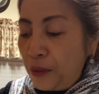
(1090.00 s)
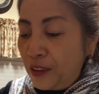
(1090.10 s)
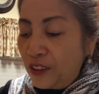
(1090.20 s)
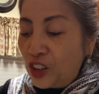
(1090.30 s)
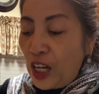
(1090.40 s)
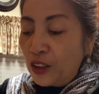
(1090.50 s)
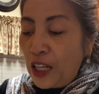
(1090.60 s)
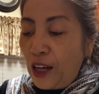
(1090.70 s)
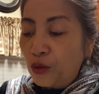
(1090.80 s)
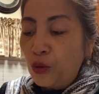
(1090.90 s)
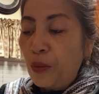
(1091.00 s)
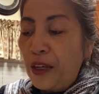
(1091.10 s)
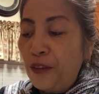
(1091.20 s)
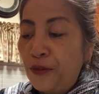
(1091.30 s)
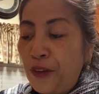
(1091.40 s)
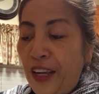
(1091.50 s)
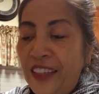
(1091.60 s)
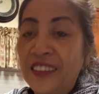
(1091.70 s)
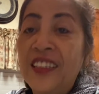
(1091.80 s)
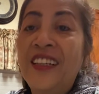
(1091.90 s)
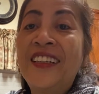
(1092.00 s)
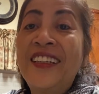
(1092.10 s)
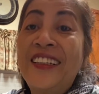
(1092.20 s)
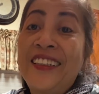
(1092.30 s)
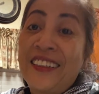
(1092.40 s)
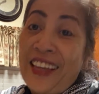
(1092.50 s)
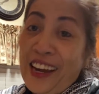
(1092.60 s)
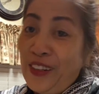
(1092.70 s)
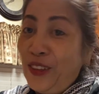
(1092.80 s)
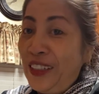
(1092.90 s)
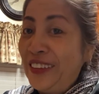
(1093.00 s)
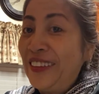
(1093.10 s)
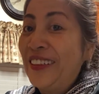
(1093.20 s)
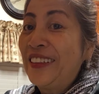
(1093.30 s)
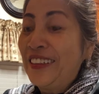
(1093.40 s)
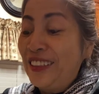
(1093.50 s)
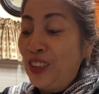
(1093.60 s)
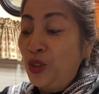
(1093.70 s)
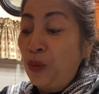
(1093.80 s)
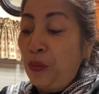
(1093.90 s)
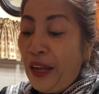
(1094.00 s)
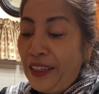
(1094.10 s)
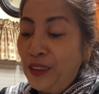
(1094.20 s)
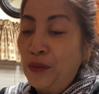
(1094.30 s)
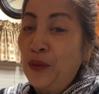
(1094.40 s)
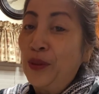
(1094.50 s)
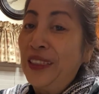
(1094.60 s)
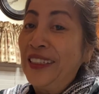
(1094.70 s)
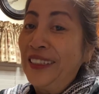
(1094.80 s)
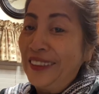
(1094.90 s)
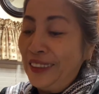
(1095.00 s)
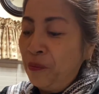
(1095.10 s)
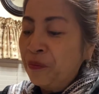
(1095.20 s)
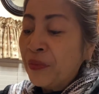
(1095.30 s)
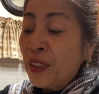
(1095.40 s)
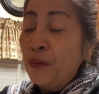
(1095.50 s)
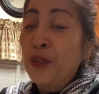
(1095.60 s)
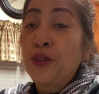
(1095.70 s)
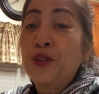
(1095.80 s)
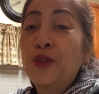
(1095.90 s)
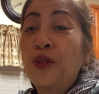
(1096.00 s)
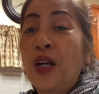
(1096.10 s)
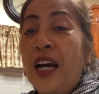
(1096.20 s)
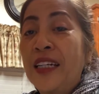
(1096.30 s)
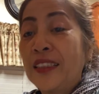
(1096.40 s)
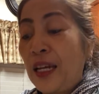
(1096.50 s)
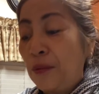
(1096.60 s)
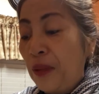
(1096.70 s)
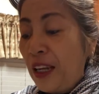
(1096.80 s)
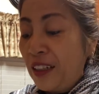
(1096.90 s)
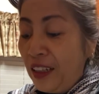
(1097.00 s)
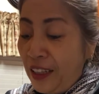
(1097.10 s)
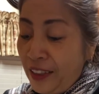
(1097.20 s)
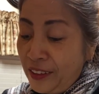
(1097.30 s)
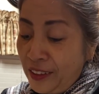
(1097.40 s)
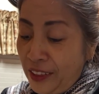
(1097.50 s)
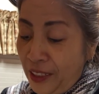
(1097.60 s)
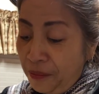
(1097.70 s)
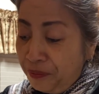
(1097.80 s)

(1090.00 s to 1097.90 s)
Shout out to my friend Karen. She supplies me with this because, guys, I blogged it yesterday.